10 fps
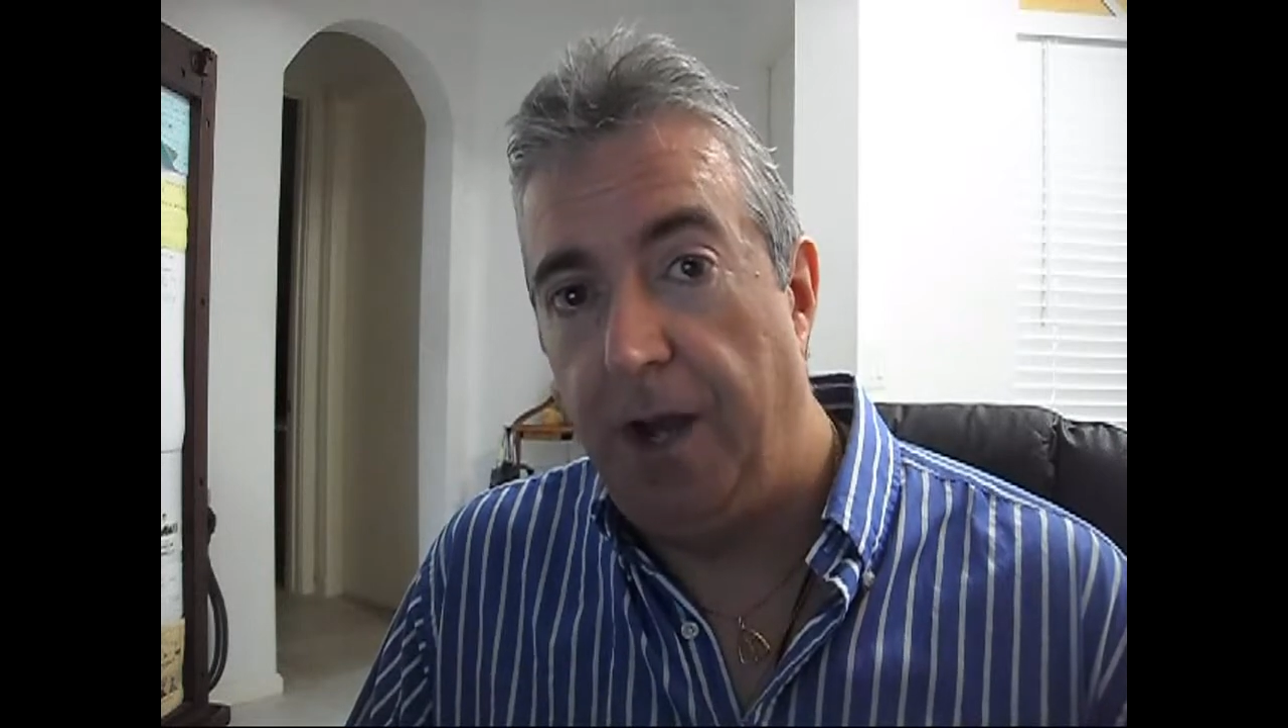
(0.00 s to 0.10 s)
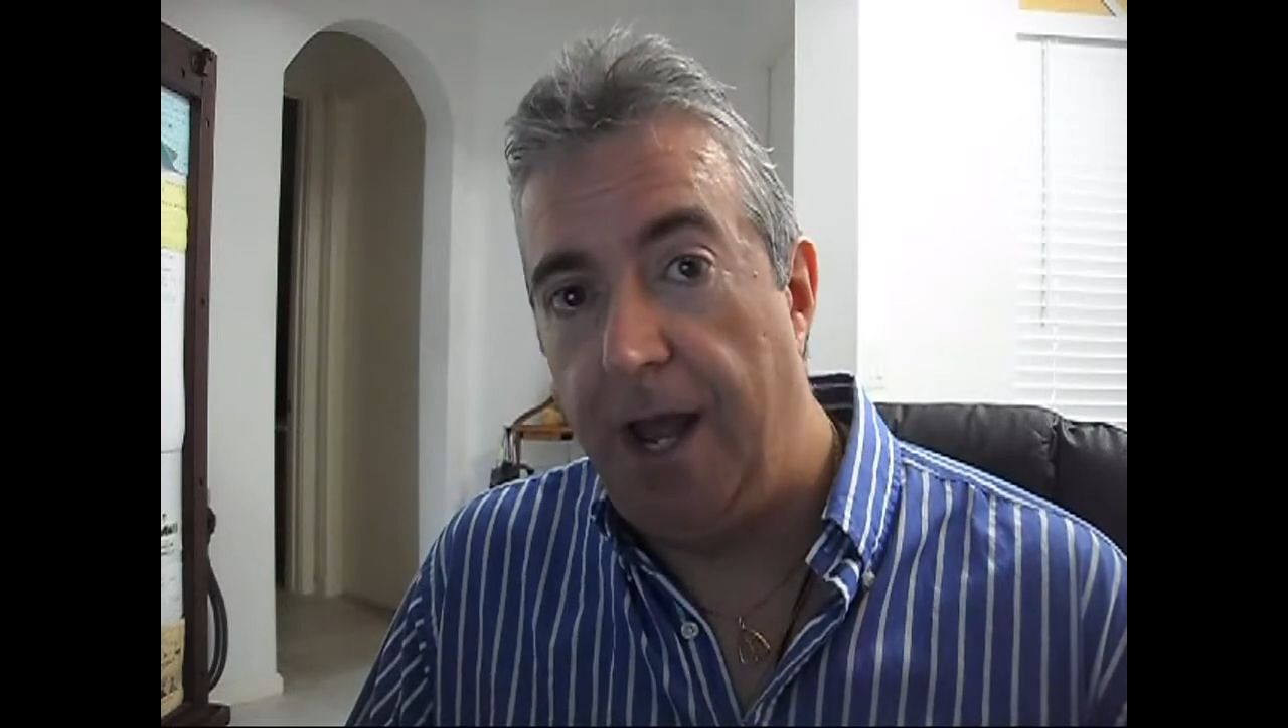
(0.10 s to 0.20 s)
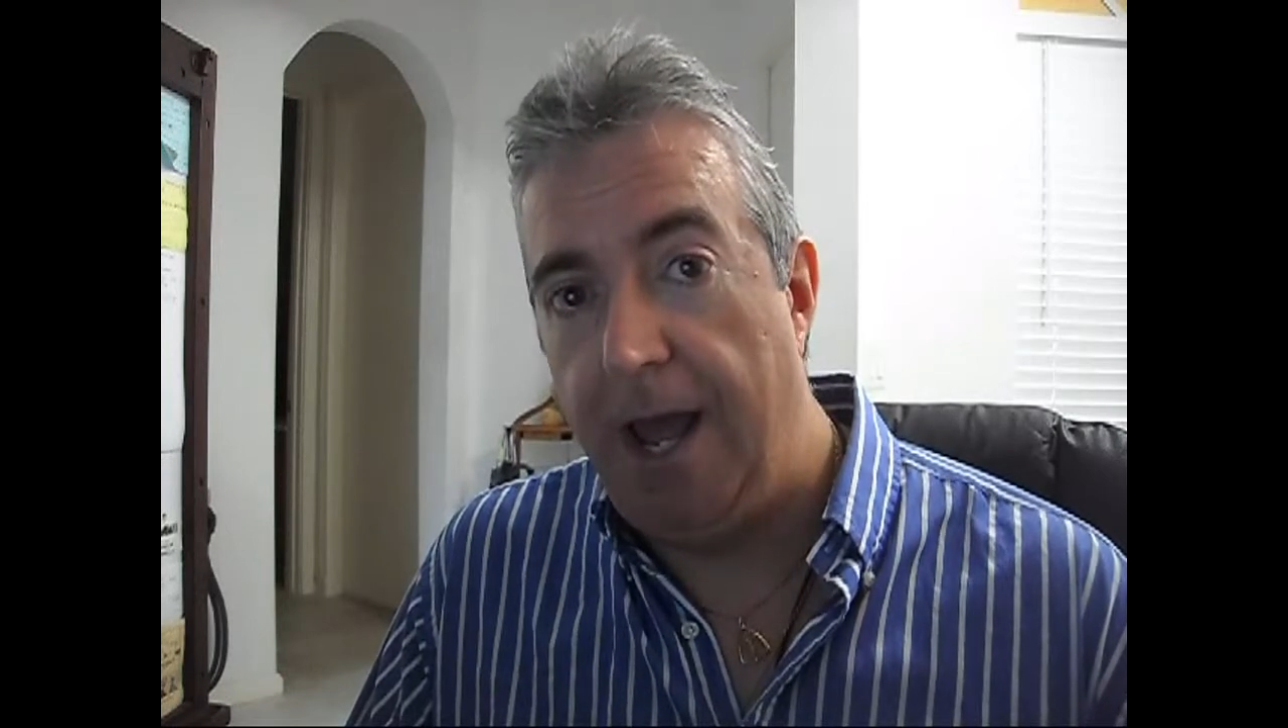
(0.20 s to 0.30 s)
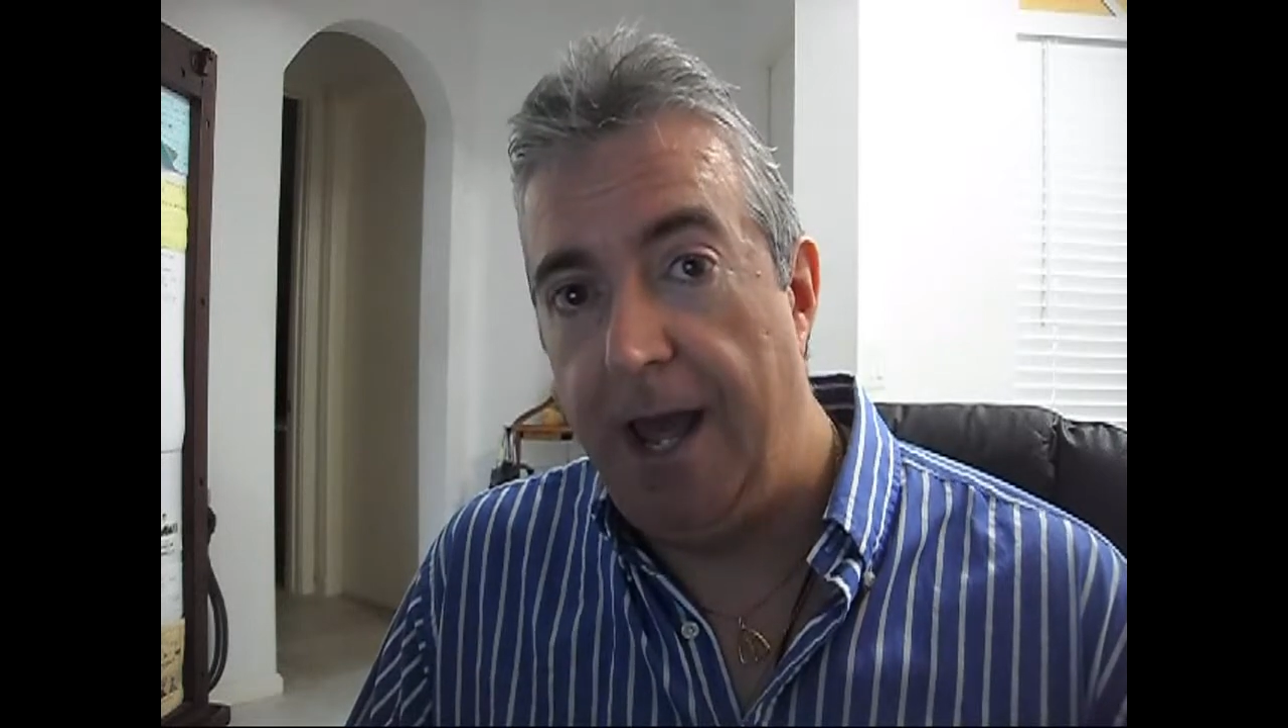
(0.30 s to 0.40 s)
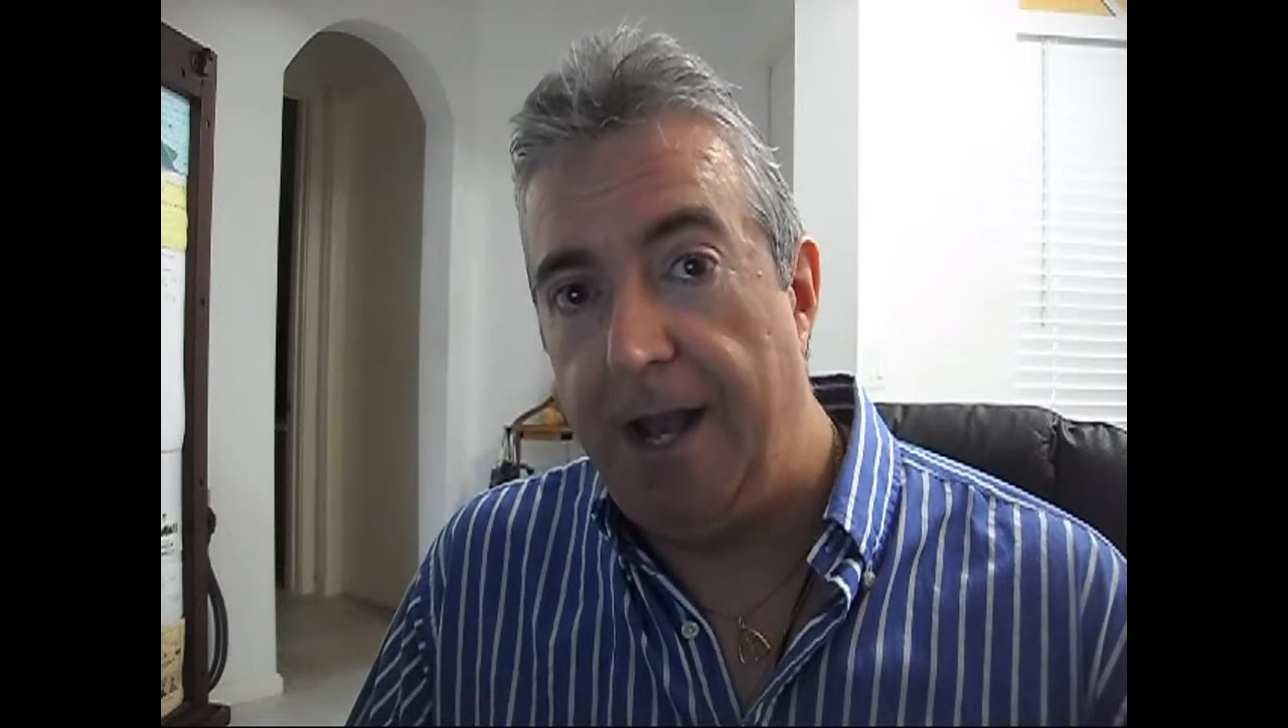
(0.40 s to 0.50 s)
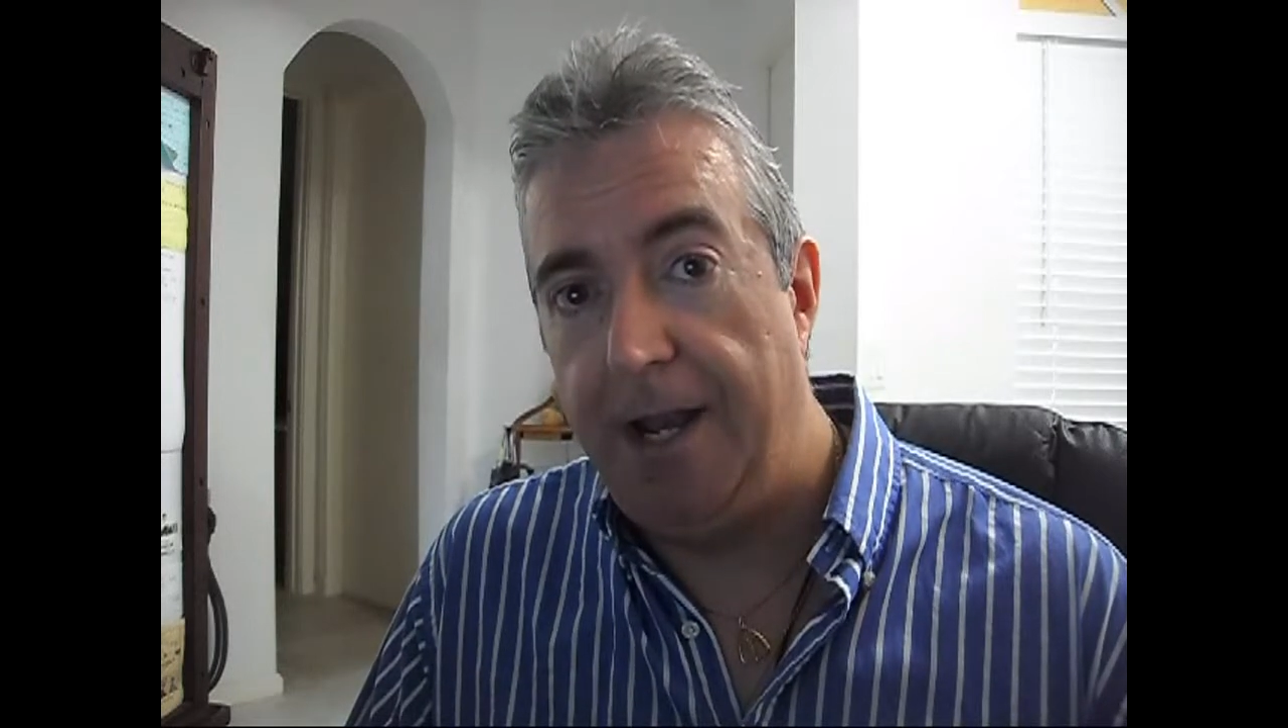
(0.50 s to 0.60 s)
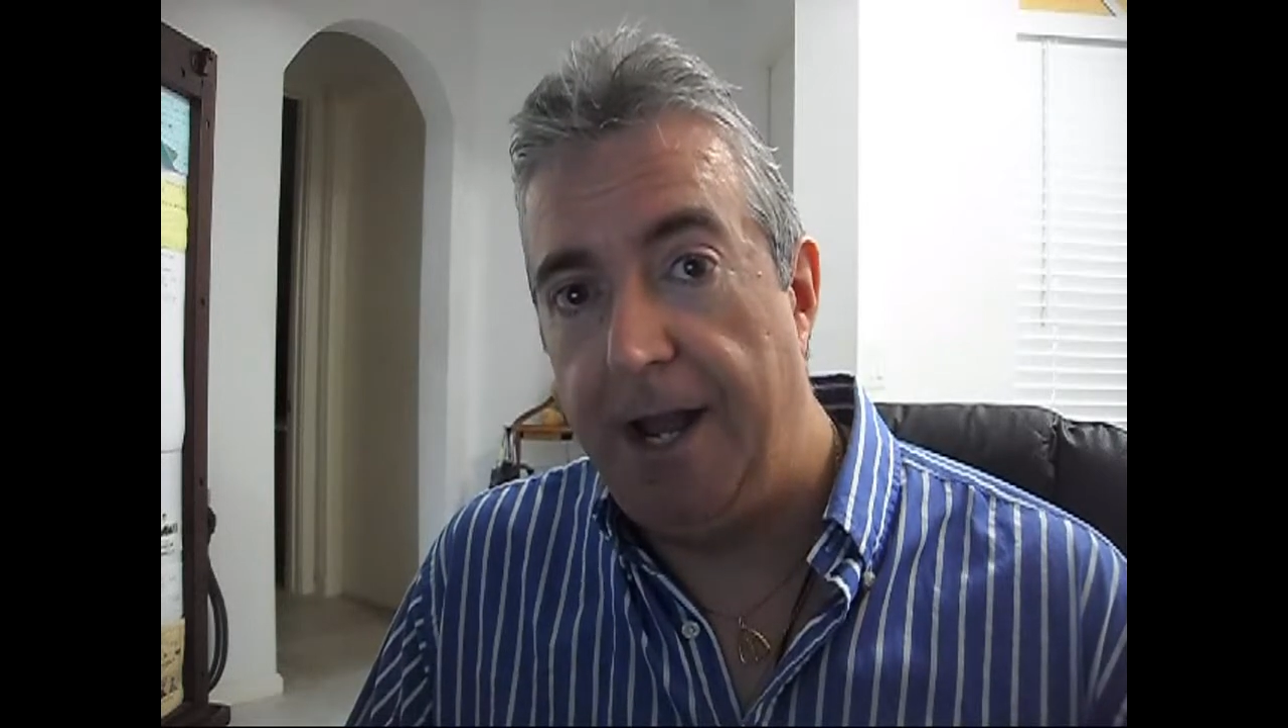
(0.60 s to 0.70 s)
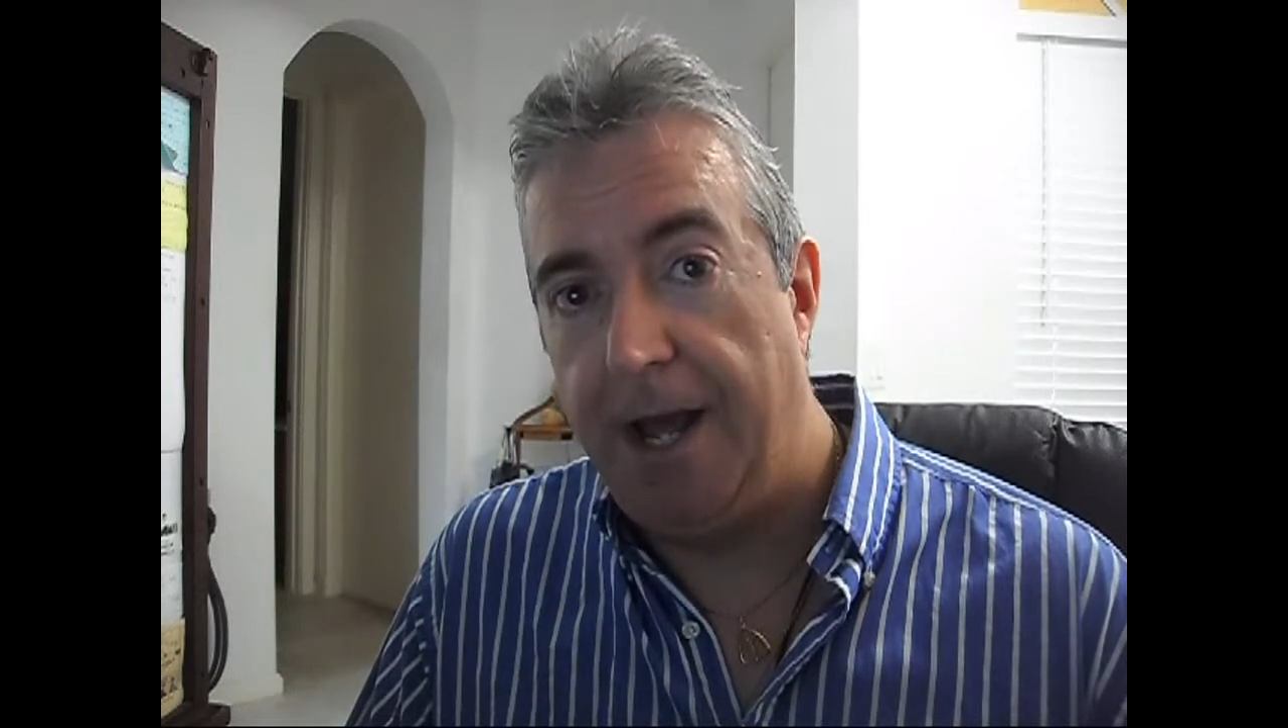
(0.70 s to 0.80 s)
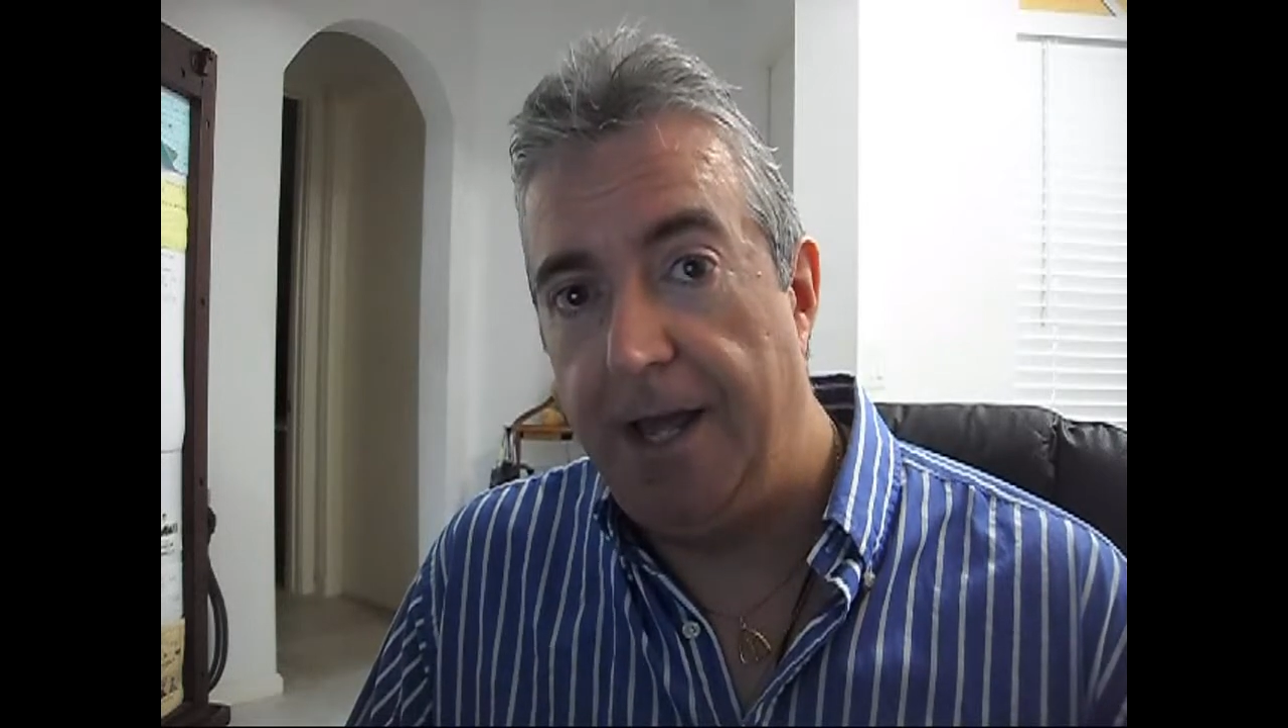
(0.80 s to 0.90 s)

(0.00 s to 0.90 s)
it, and,